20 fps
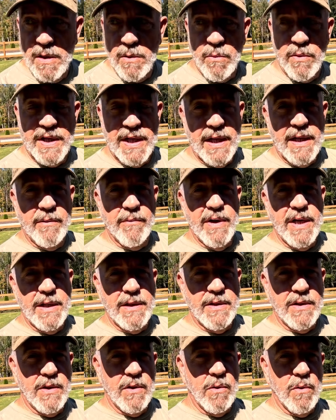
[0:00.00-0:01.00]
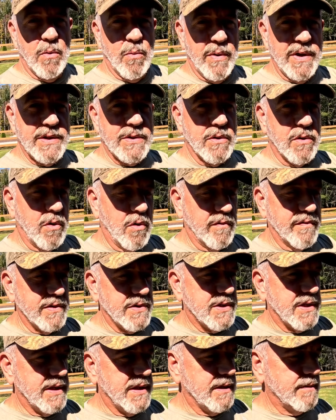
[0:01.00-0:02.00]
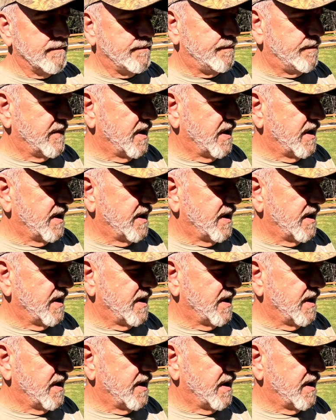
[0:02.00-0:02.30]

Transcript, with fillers: we're getting ready to do a winter overseed